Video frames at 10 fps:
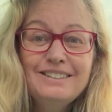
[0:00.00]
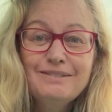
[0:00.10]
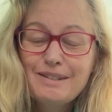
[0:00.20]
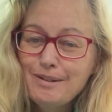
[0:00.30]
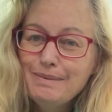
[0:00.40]

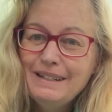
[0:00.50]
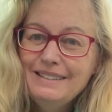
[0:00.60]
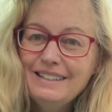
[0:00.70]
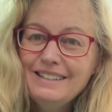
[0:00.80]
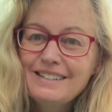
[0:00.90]
wasn't a
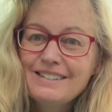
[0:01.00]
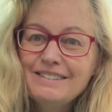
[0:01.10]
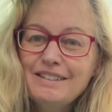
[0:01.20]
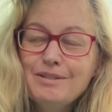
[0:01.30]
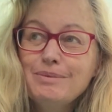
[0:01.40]
bad day
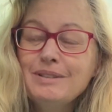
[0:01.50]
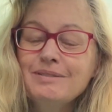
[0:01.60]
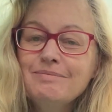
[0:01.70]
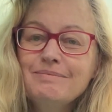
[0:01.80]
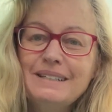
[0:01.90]
yesterday, but
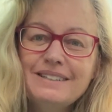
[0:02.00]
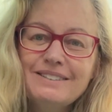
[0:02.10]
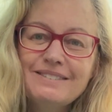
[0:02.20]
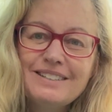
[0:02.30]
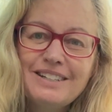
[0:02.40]
man,
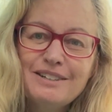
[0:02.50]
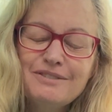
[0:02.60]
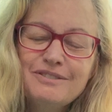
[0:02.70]
it was tough.